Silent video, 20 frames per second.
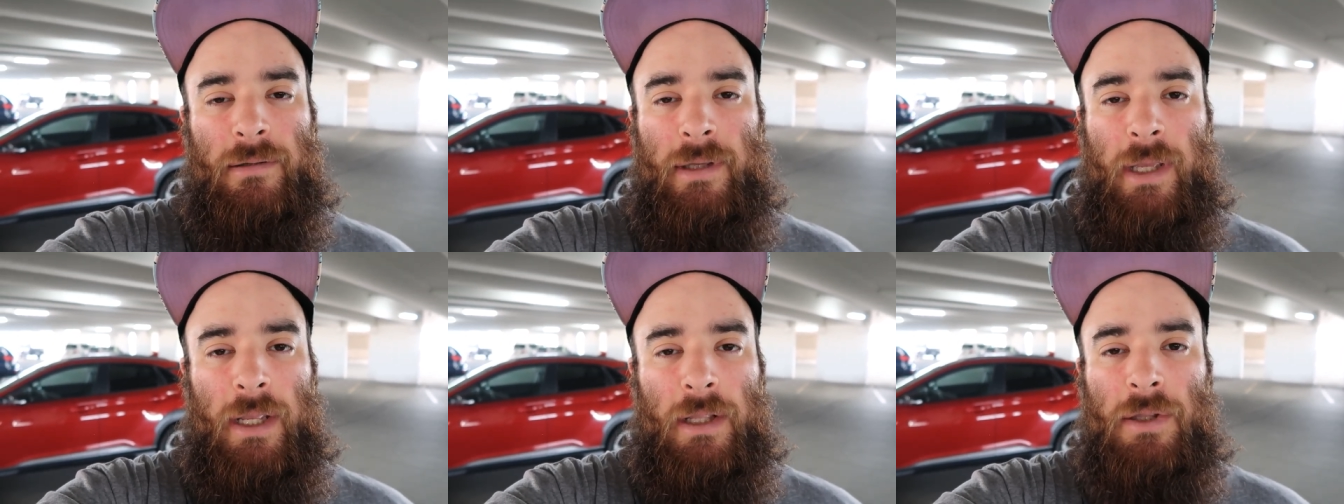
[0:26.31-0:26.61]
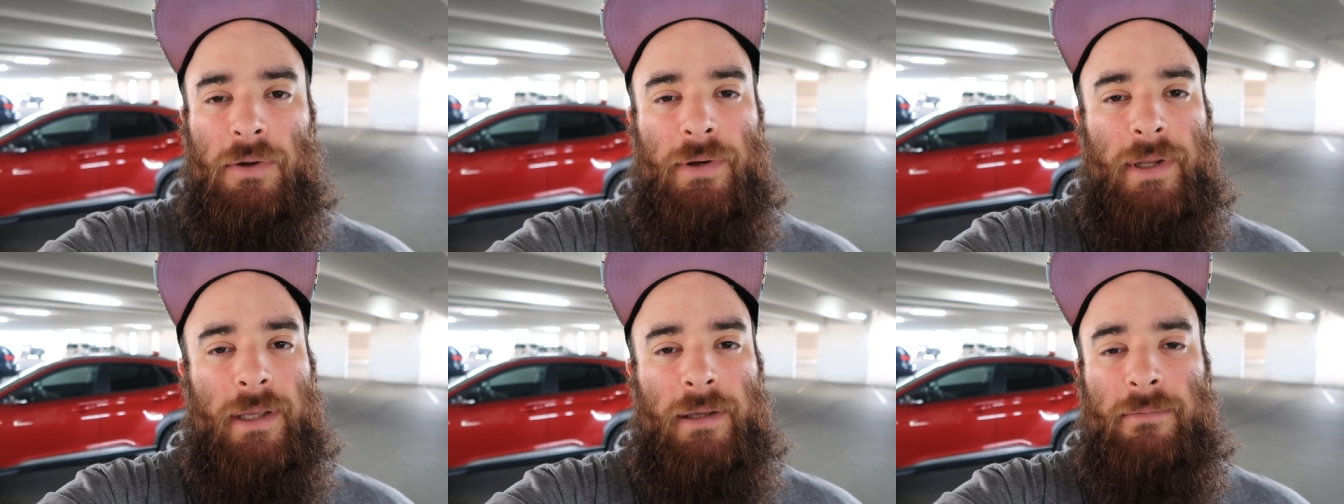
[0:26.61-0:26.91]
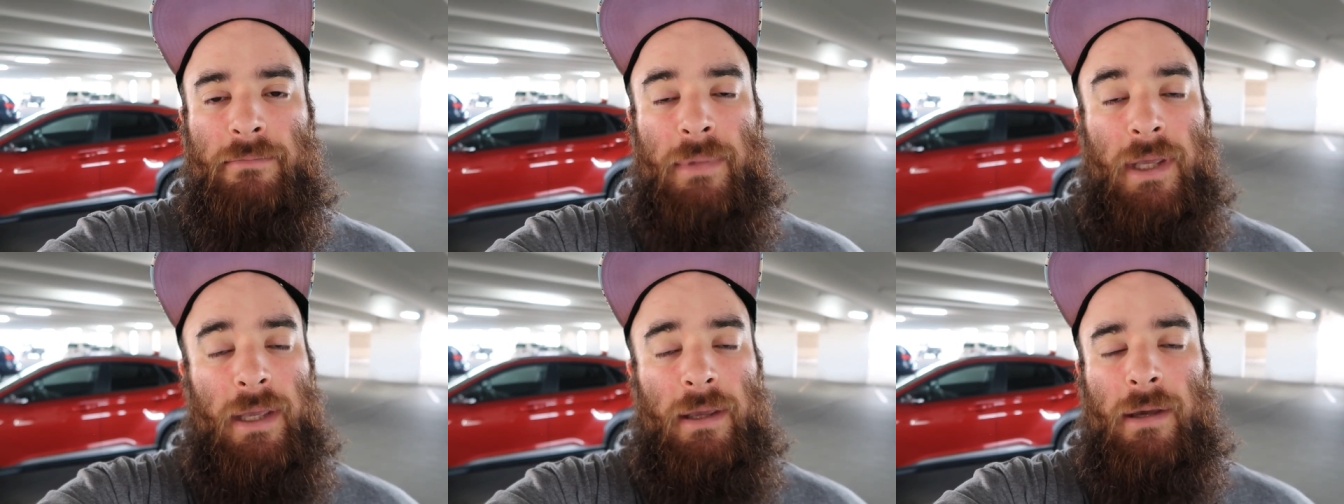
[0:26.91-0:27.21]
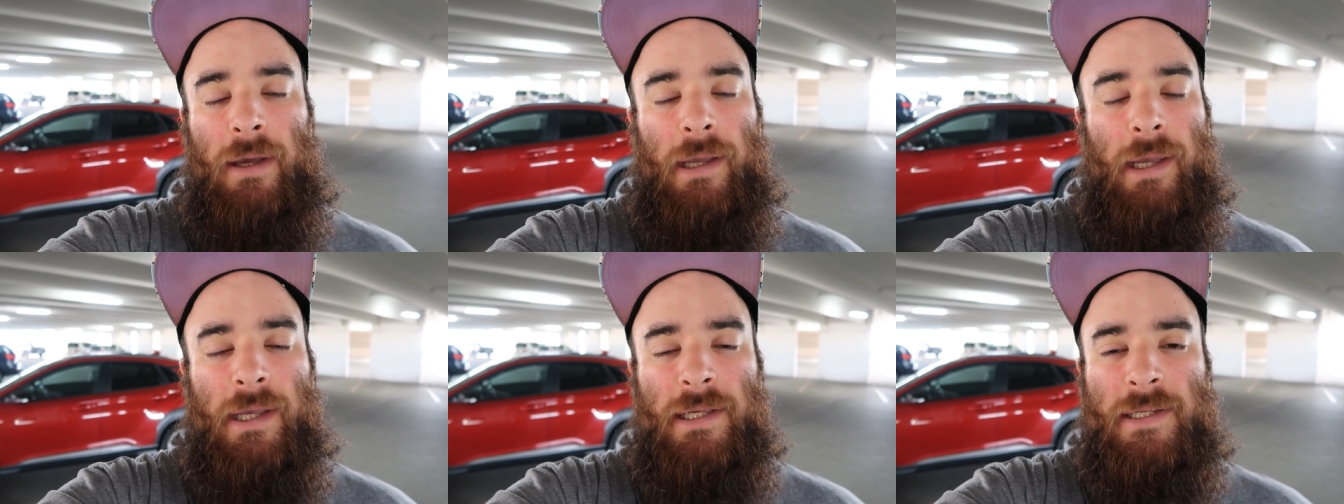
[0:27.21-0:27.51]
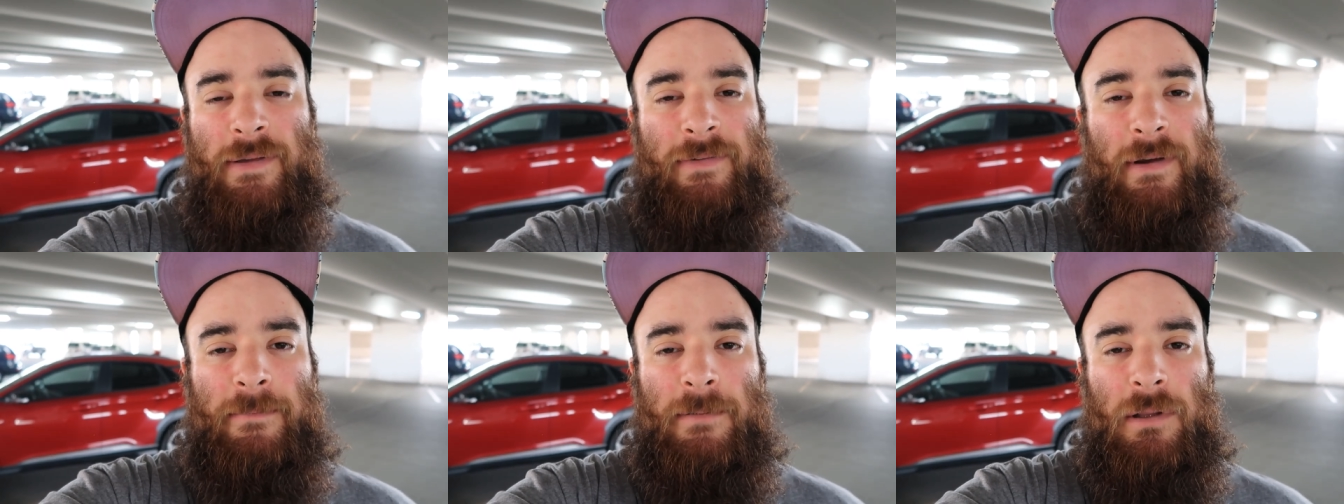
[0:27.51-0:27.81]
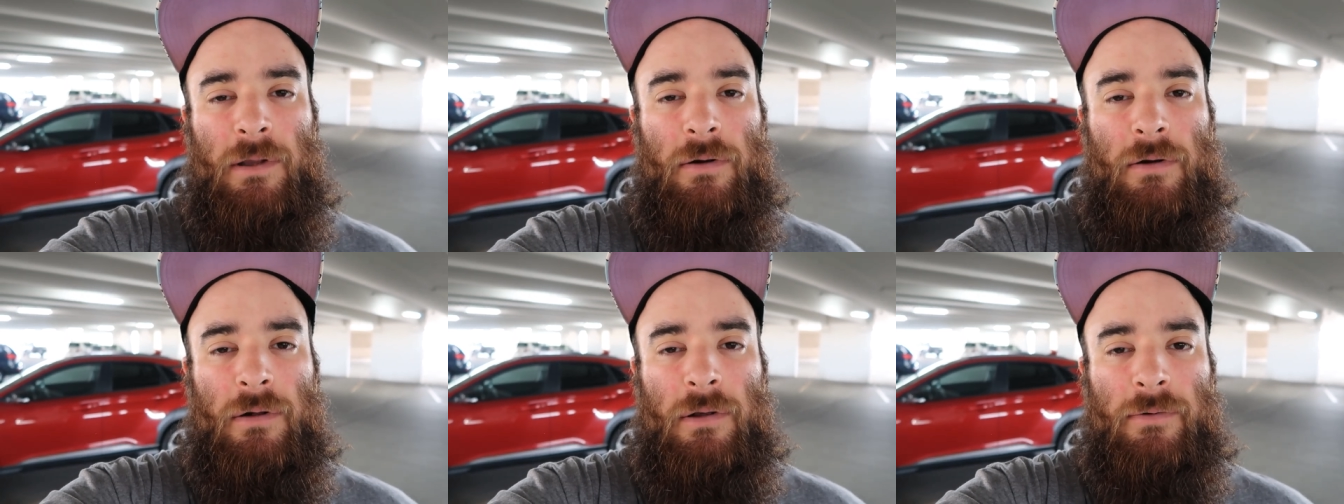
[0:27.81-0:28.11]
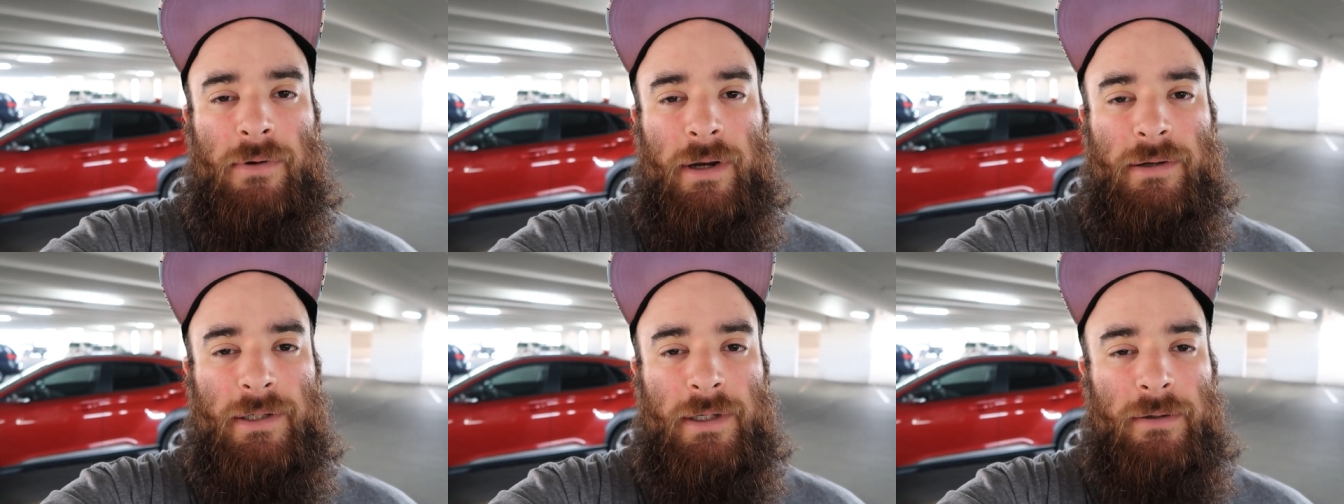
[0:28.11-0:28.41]
including me, I guess, if I'm a local
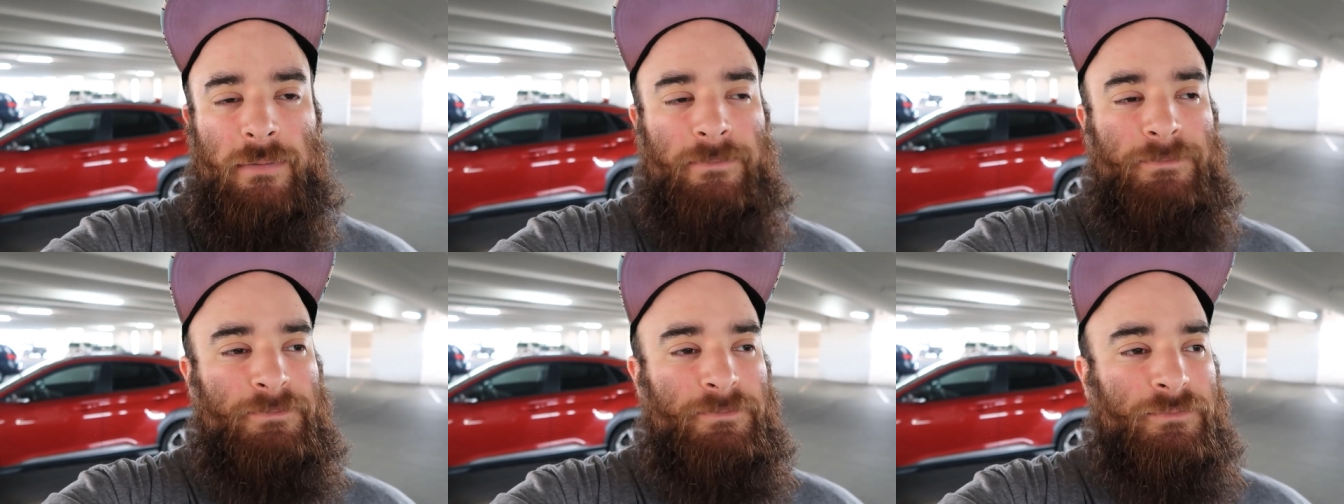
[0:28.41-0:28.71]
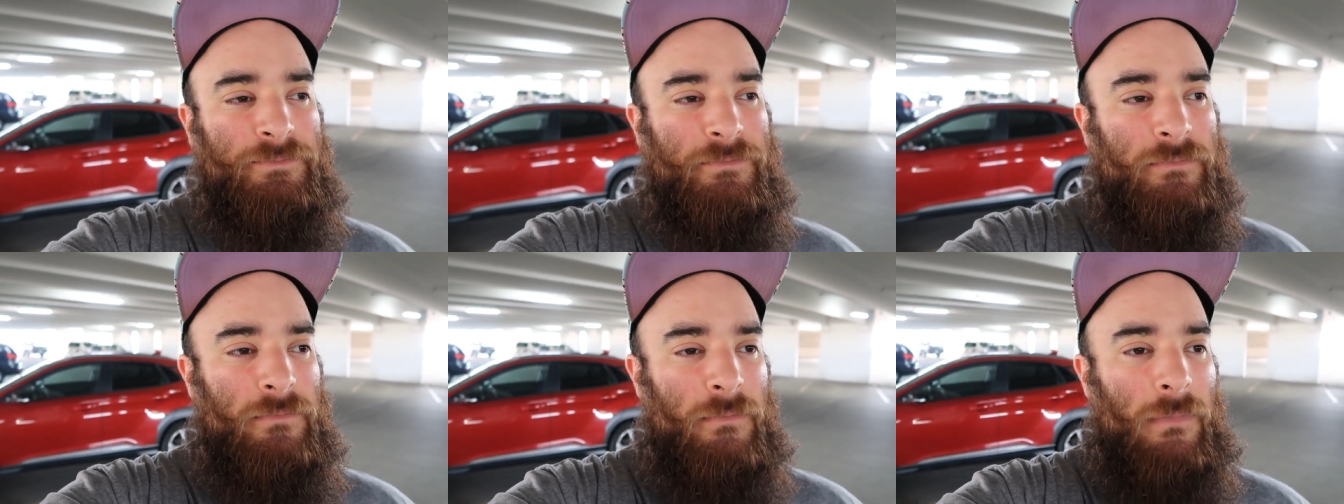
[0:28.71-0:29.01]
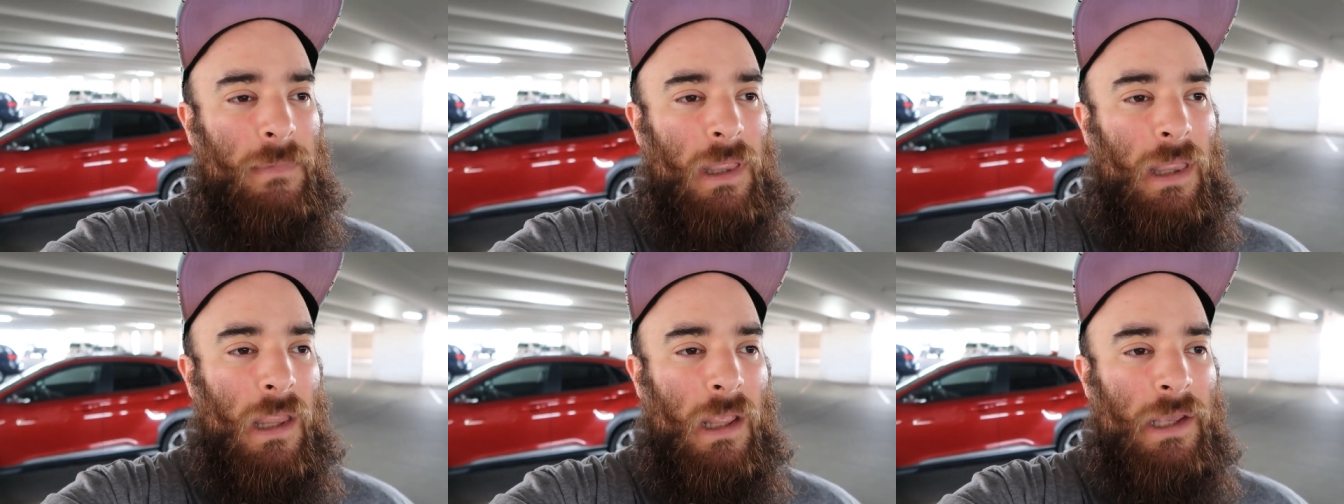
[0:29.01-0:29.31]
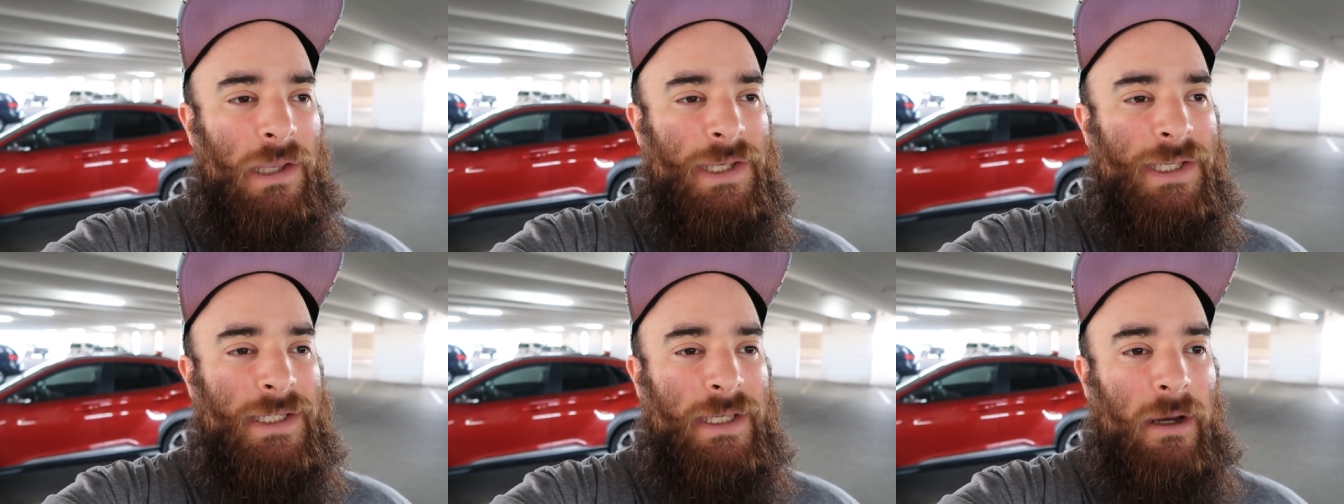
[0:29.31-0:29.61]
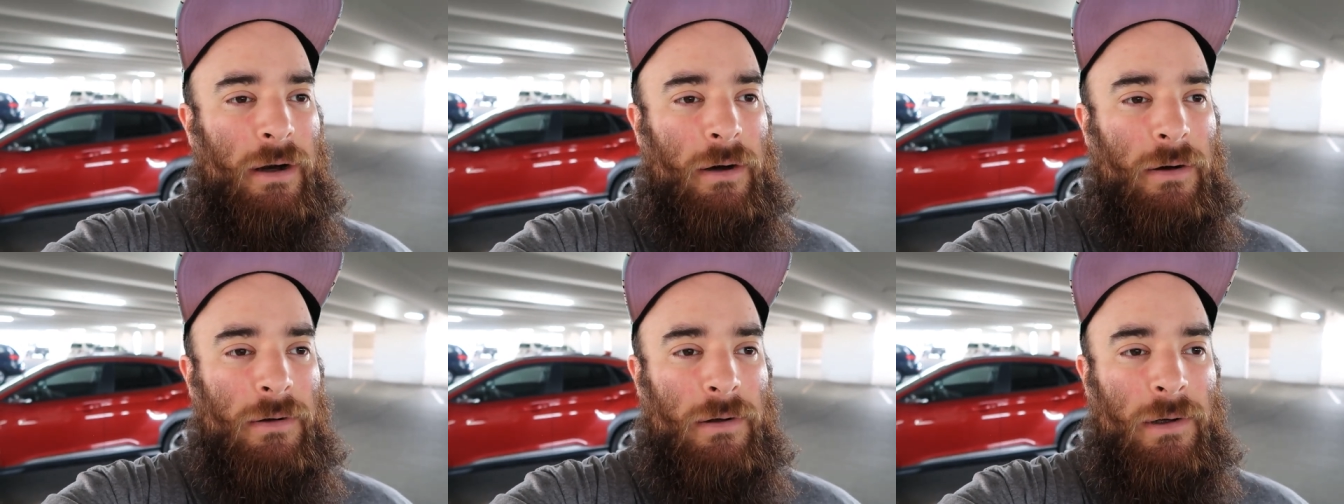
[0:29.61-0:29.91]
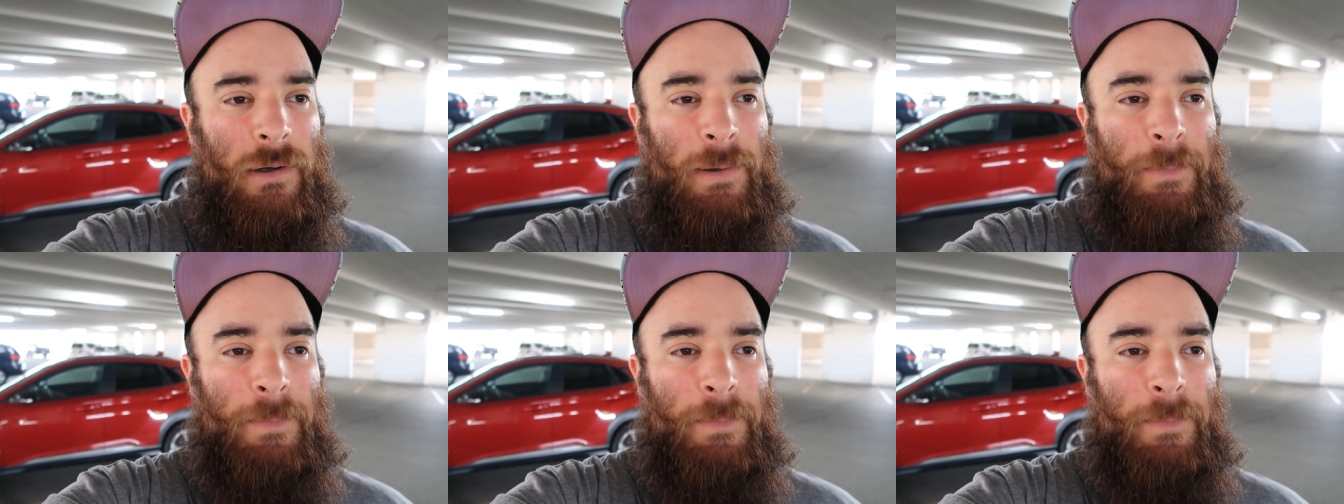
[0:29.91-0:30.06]
around here. So